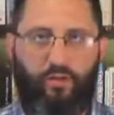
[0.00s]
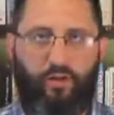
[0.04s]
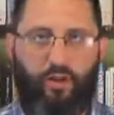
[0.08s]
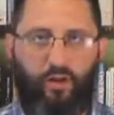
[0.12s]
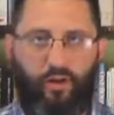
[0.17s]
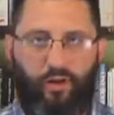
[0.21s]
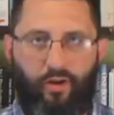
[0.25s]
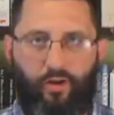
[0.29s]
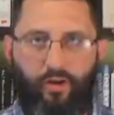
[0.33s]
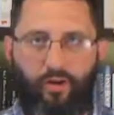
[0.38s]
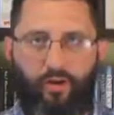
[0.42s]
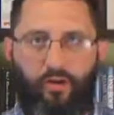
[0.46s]

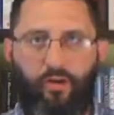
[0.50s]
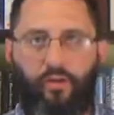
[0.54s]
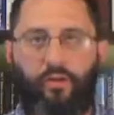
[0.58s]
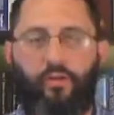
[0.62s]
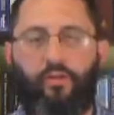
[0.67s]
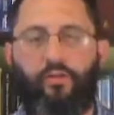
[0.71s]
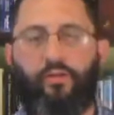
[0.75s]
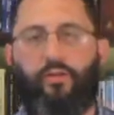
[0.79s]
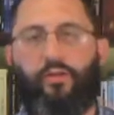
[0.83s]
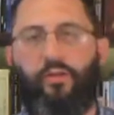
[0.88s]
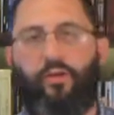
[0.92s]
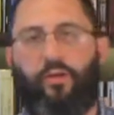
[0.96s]
hard
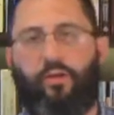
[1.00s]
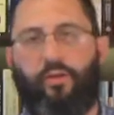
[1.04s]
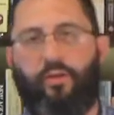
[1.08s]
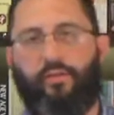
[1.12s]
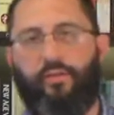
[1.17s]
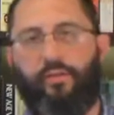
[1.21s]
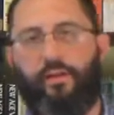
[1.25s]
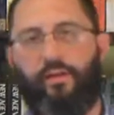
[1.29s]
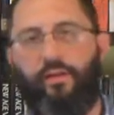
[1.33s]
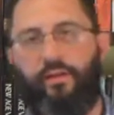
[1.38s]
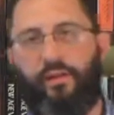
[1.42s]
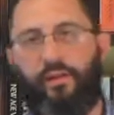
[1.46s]
all
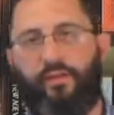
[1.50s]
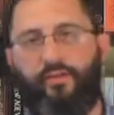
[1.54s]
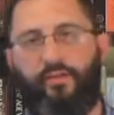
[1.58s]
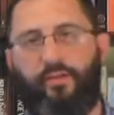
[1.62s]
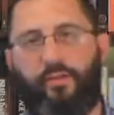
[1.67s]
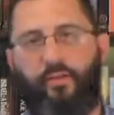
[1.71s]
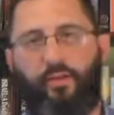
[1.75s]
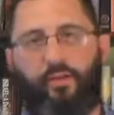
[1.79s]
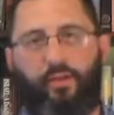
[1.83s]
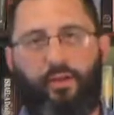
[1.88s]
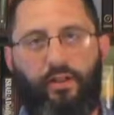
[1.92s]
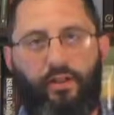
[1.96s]
of their life
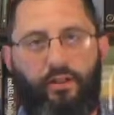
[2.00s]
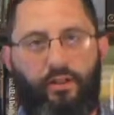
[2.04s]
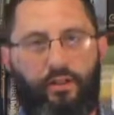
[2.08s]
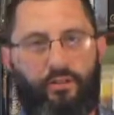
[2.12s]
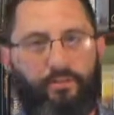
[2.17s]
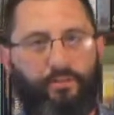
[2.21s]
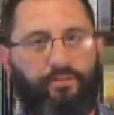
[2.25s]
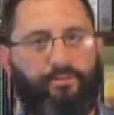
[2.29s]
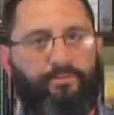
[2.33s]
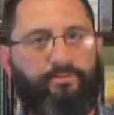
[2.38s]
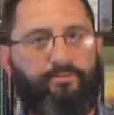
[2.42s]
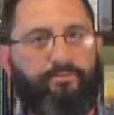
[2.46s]
to go to
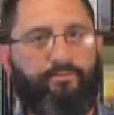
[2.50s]
hell.